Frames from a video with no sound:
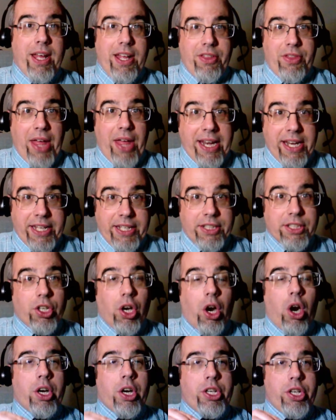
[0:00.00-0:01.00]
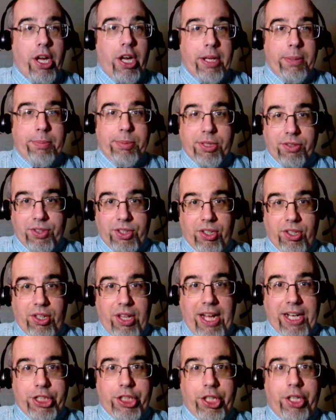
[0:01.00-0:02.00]
That is, our types of
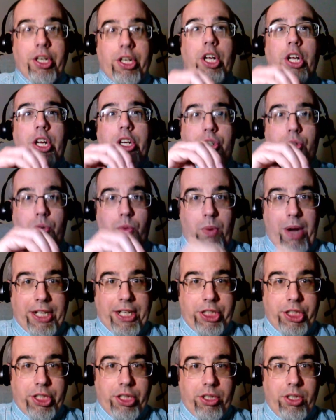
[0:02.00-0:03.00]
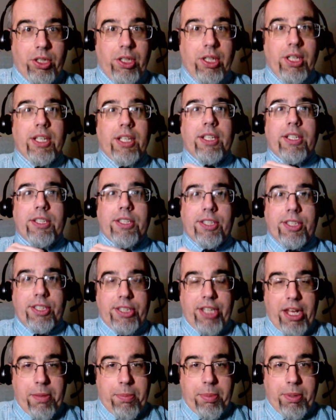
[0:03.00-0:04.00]
selection: directional,
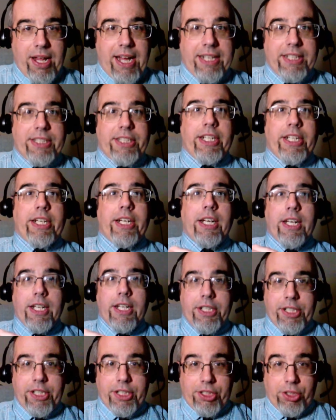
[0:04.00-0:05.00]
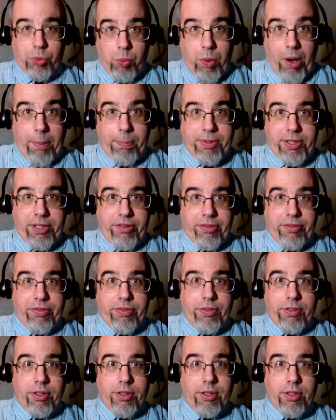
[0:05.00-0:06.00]
stabilizing,
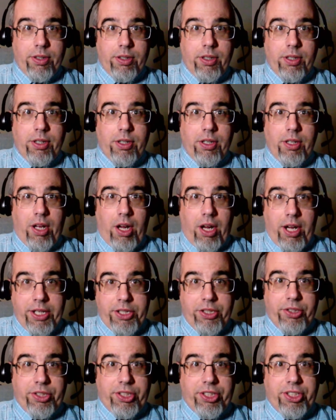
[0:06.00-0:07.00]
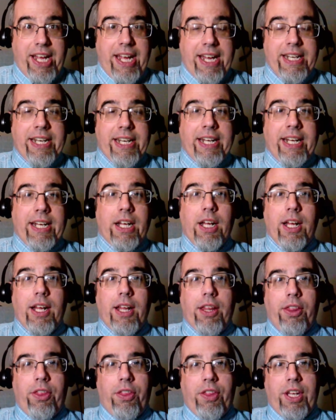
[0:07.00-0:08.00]
disruptive. Understanding
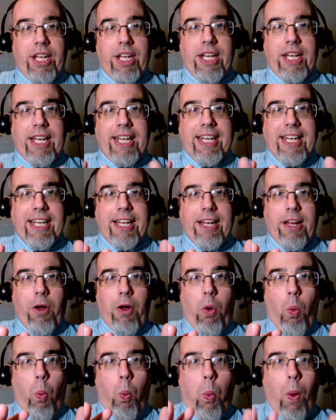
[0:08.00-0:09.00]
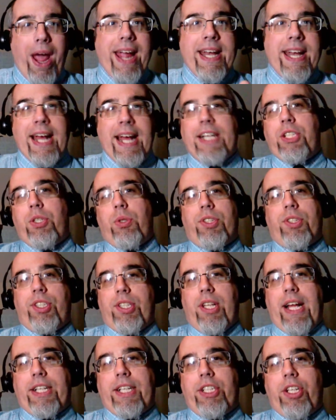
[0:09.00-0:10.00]
the way natural
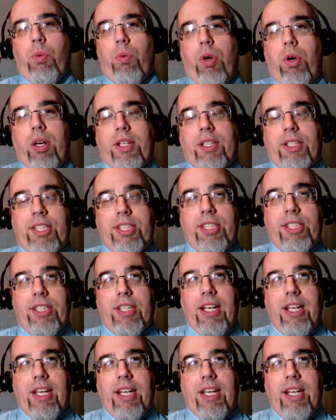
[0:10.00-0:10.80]
selection works